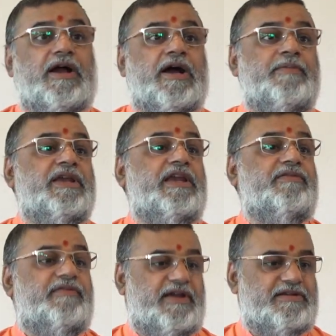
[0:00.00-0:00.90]
calming
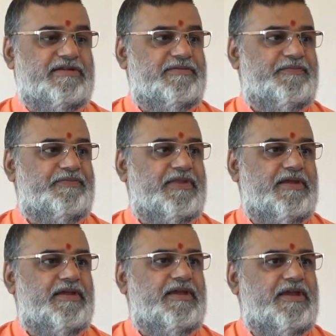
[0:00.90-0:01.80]
effect.
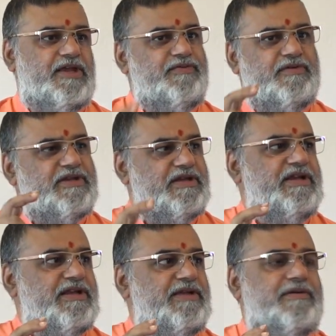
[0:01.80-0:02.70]
If you
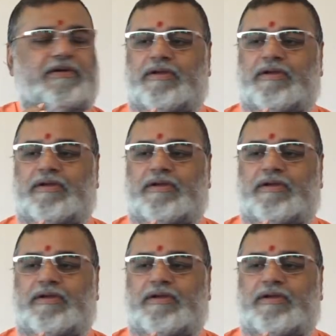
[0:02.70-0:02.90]
drink a